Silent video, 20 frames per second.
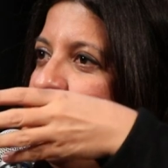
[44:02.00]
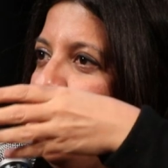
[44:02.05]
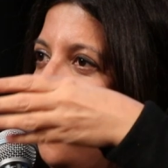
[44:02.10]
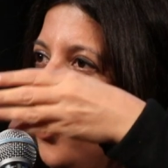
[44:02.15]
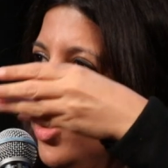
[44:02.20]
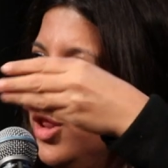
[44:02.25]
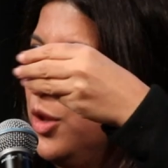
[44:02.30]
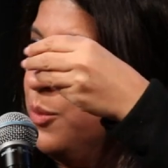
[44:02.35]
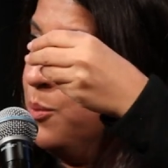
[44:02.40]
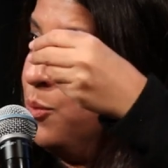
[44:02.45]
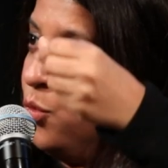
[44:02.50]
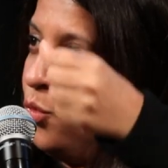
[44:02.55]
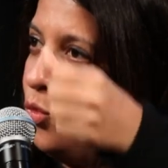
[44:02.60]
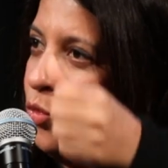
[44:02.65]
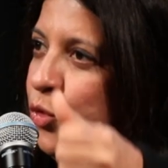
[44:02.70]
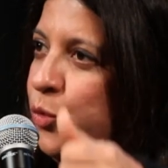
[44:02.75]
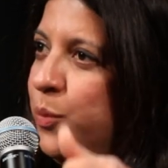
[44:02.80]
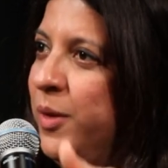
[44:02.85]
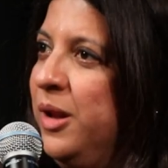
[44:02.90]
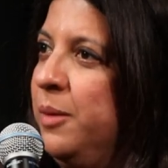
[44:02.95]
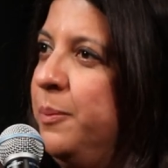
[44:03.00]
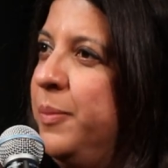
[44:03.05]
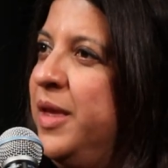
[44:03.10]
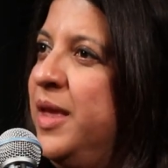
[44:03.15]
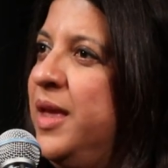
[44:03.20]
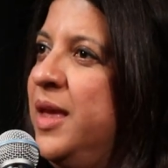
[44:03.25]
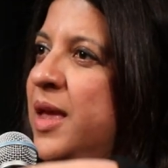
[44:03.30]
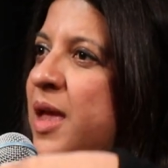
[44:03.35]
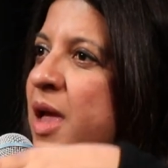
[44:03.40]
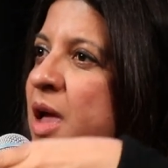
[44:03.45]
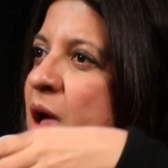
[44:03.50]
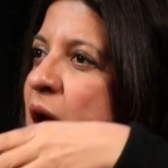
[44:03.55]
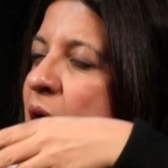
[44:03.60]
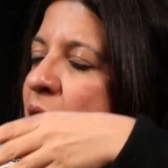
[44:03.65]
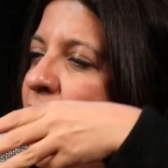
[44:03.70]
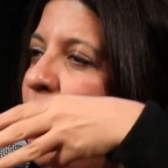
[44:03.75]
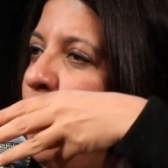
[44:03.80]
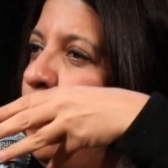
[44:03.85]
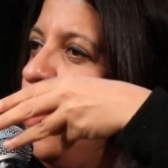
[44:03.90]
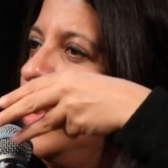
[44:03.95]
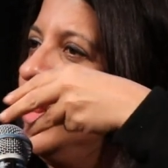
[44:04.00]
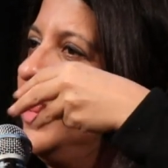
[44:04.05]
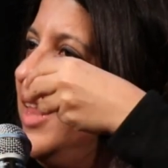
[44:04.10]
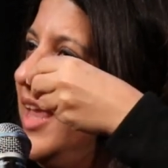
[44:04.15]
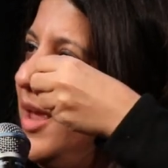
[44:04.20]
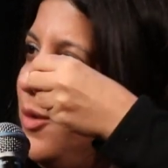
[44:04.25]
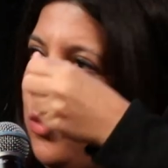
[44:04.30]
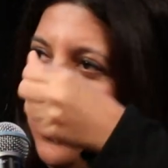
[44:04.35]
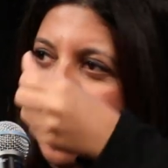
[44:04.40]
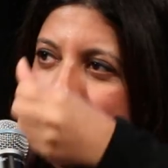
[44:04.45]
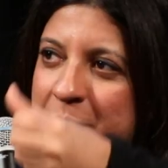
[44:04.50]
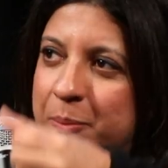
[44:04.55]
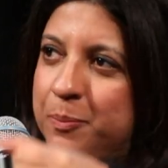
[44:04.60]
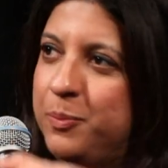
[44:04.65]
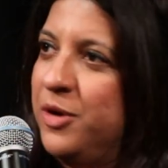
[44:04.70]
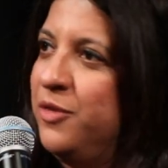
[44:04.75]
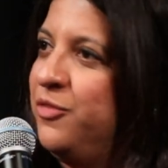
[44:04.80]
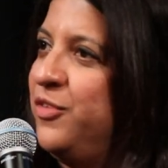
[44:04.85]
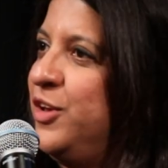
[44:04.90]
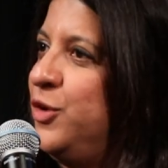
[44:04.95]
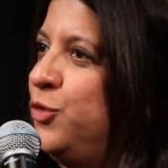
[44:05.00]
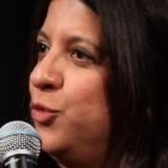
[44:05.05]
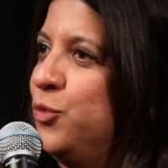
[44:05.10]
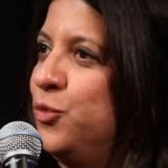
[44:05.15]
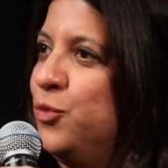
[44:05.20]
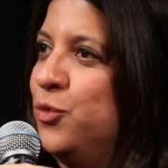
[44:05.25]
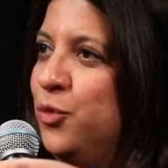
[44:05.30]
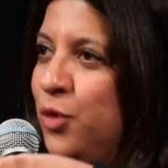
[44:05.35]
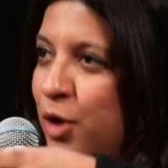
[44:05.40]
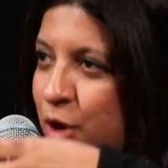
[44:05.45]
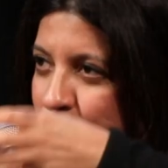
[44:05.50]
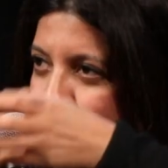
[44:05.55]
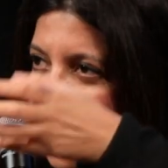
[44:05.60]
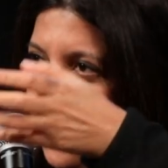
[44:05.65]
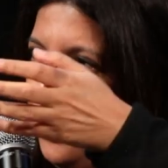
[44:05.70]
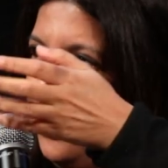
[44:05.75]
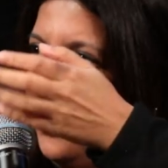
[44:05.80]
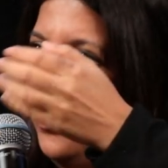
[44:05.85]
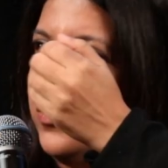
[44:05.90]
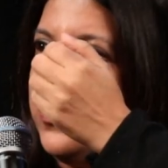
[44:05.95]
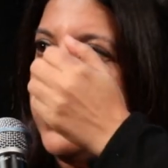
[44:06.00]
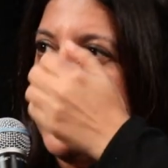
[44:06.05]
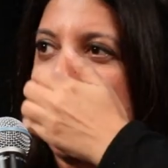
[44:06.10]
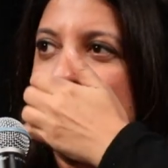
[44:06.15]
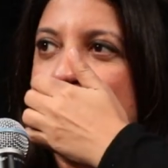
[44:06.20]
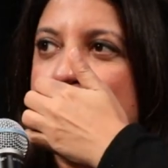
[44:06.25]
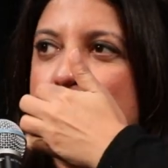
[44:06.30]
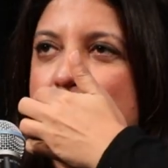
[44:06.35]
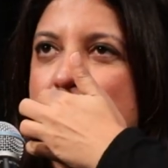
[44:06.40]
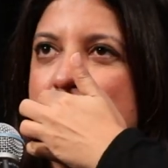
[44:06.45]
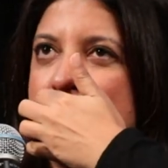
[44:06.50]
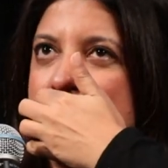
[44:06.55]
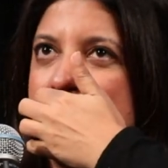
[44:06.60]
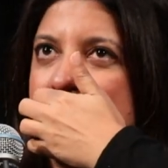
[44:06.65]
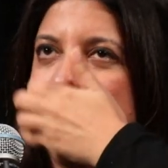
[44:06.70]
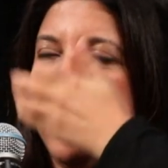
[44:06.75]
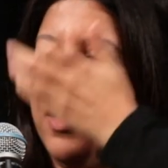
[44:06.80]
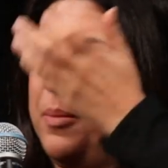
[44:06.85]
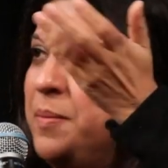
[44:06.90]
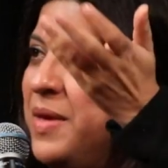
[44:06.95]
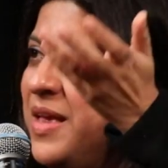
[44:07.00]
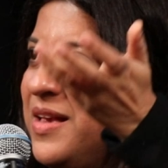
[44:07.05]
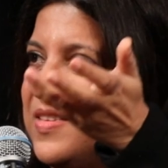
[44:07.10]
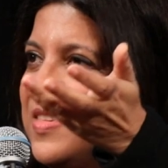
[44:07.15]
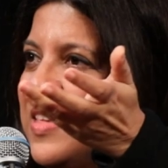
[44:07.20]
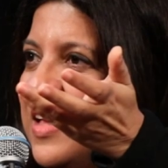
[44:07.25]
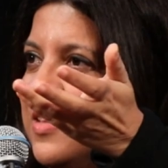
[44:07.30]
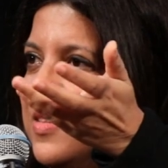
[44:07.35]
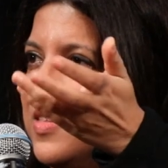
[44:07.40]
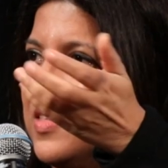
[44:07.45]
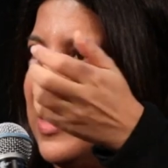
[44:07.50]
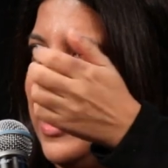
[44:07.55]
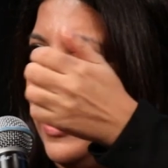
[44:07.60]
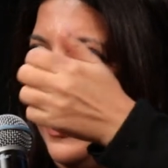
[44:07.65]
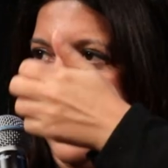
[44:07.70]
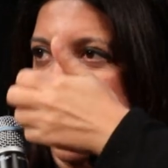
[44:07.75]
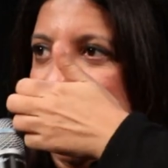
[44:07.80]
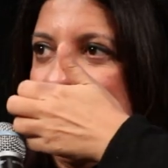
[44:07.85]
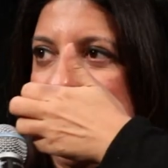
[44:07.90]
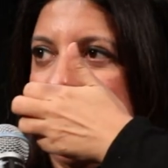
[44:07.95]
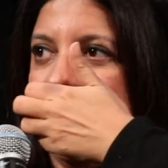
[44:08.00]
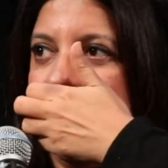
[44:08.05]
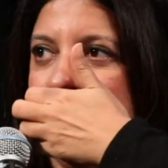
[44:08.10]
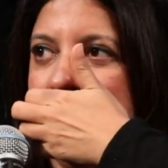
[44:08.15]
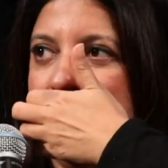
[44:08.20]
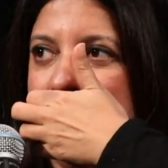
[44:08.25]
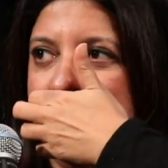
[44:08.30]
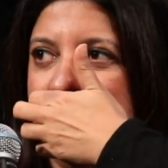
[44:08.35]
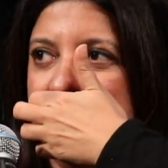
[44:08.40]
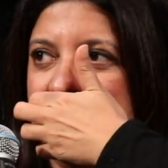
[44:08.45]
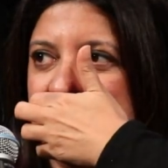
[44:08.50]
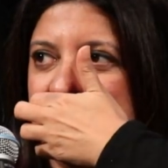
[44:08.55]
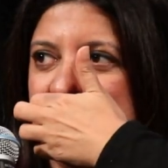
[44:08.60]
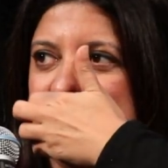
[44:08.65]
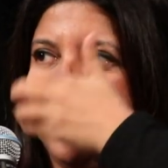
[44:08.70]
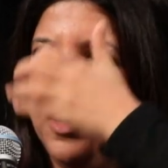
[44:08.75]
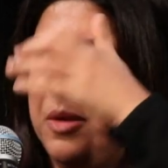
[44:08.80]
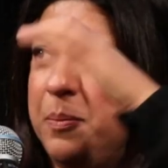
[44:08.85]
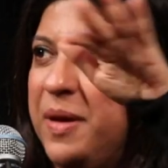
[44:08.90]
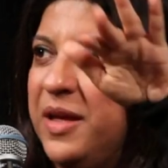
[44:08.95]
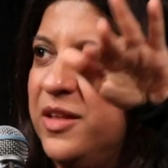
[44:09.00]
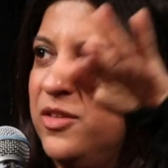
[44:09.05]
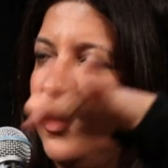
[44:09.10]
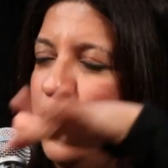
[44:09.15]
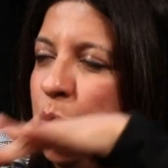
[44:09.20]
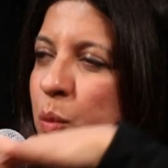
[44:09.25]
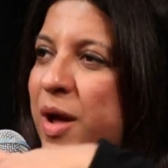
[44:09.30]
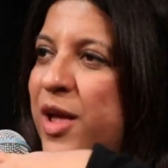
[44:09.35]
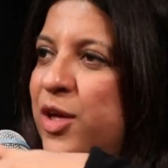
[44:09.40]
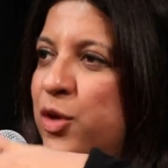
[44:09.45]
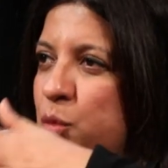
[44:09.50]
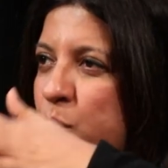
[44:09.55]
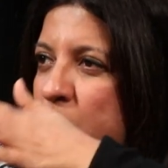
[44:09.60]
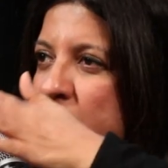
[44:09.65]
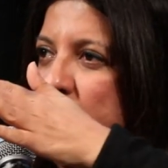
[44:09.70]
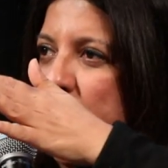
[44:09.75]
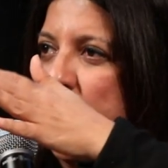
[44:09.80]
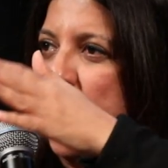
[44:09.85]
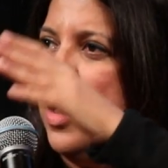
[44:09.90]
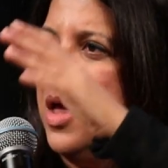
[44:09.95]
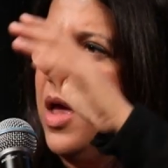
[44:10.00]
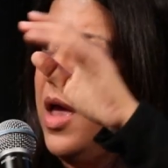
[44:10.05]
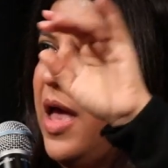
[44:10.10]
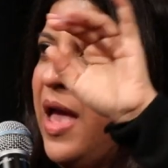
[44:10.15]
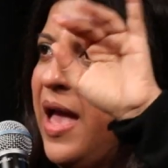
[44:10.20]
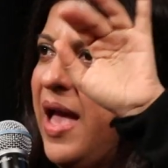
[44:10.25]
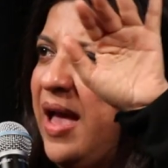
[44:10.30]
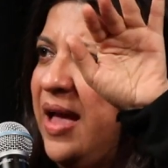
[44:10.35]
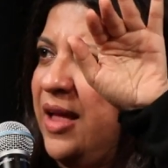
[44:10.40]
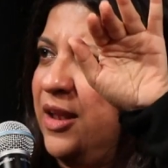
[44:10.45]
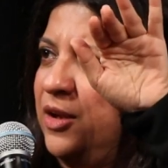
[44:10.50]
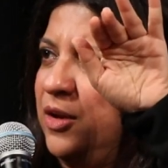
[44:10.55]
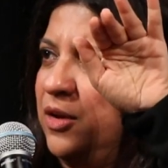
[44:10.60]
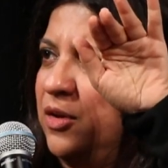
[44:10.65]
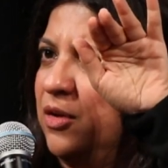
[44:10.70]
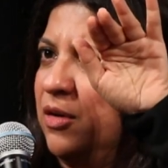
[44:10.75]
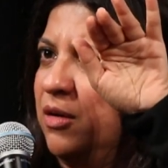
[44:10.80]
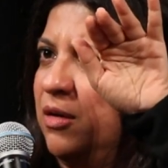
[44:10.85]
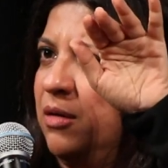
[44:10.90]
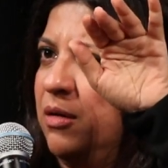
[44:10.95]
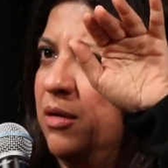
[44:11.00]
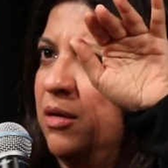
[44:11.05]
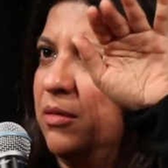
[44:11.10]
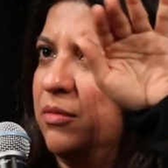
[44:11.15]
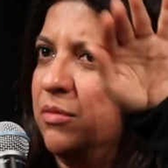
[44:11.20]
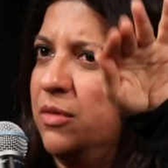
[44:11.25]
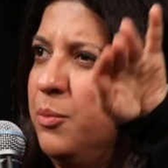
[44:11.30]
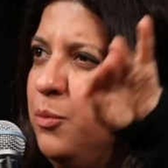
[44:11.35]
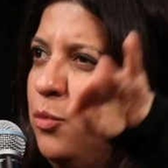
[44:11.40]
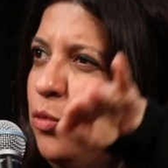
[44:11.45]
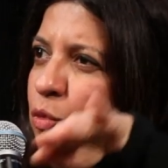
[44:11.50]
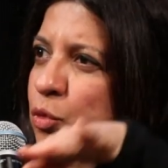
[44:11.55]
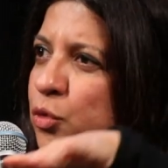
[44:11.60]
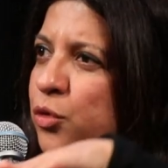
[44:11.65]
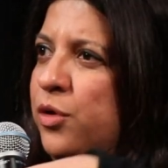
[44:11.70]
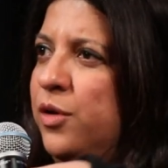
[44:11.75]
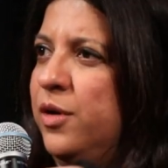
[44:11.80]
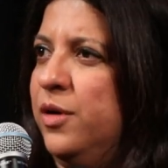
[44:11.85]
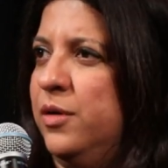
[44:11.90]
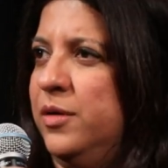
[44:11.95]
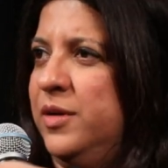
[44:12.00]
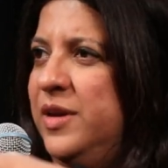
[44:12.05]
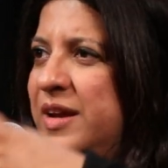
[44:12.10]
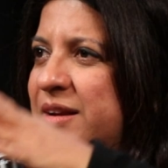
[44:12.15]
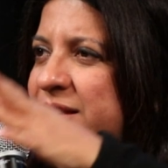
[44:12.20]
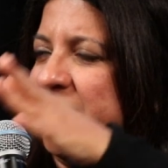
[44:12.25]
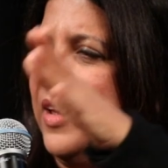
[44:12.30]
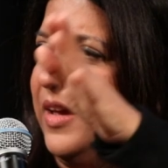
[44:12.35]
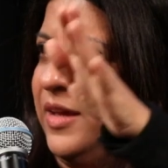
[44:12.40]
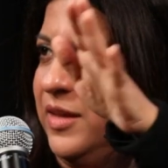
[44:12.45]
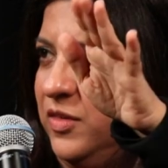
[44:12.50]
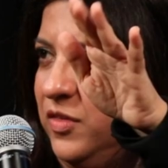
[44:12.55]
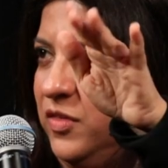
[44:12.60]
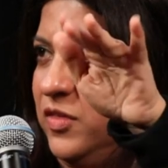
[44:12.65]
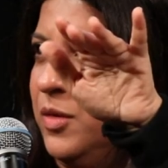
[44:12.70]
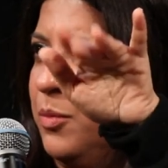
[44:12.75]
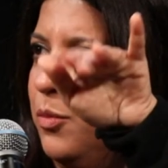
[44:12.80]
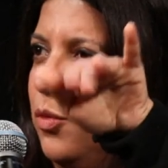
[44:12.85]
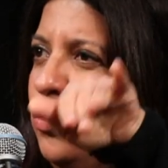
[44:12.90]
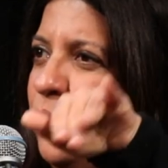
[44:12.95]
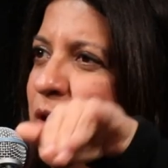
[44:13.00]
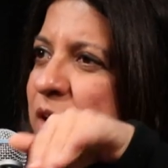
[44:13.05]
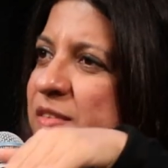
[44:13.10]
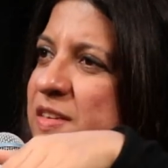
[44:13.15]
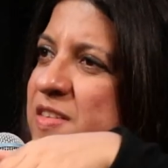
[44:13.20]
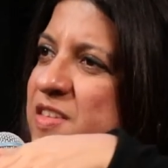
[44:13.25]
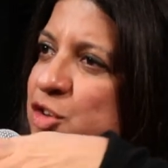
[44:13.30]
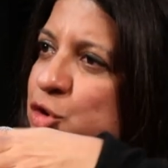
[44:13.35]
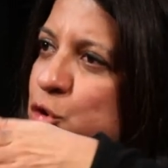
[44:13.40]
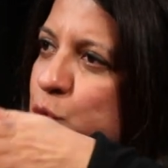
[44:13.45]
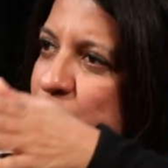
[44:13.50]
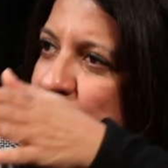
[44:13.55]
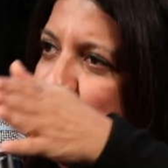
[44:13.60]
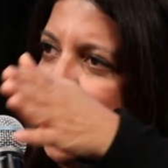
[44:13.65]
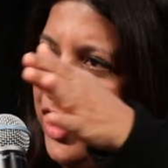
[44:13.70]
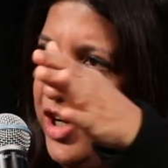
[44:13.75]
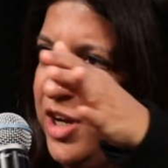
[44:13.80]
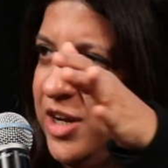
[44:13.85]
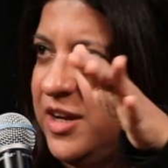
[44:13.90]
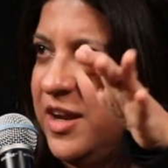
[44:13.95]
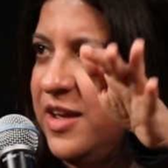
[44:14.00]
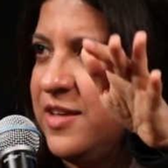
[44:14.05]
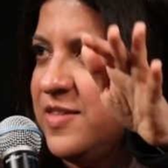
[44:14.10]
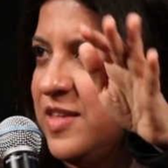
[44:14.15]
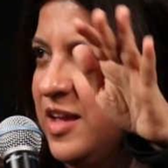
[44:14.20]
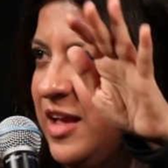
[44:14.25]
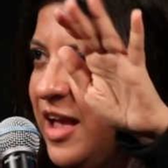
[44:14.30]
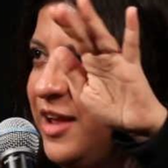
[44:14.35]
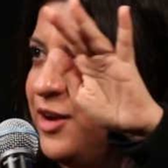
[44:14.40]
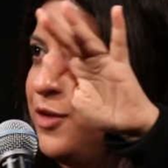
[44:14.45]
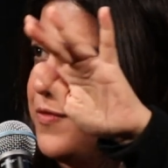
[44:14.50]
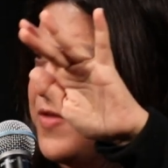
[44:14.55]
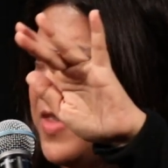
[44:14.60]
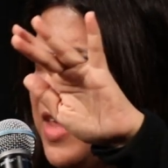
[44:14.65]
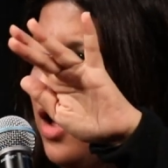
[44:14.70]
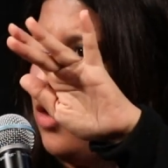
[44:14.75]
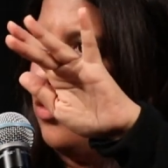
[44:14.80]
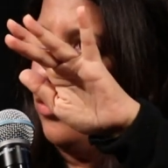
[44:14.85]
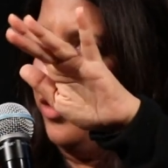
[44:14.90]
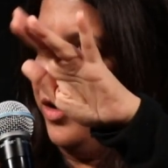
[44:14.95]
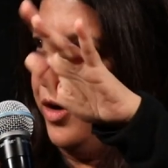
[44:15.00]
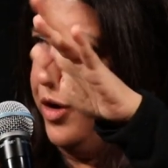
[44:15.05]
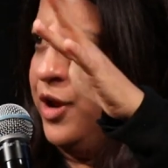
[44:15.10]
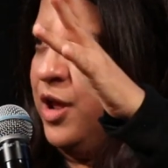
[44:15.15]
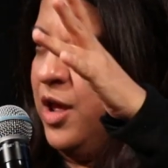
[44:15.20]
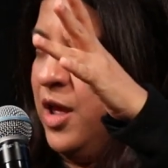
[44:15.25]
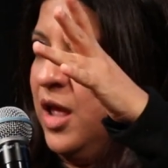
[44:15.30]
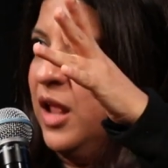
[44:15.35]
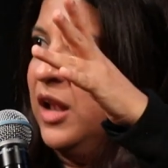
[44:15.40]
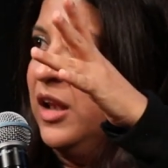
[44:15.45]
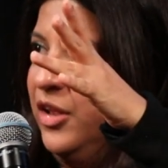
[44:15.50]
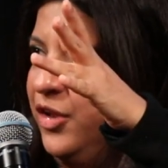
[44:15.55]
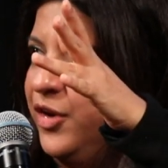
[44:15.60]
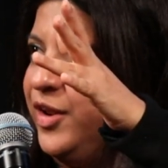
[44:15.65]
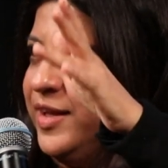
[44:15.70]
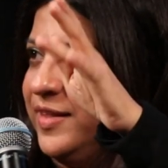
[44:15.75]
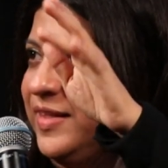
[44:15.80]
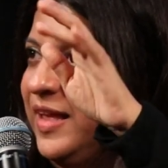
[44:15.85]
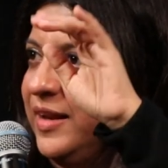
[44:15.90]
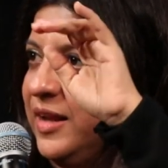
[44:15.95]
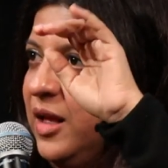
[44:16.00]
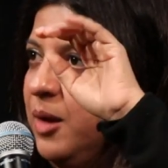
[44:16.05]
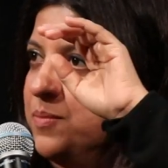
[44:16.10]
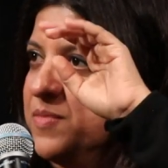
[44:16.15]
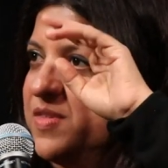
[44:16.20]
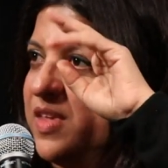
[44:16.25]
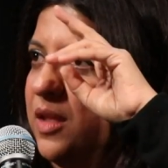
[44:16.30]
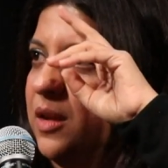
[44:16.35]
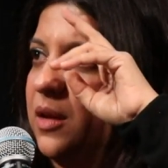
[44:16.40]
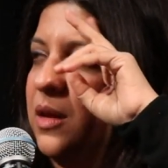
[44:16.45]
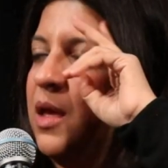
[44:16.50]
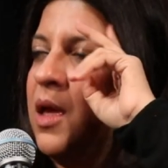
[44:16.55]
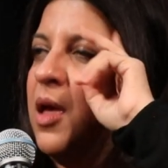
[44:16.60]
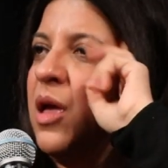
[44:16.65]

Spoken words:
what the mood will be, or what they would be privy to, you know, so it makes sense like that, you know. So it depends on where you are, and the mood and the situation dictates the kind of sound and lyric that comes in.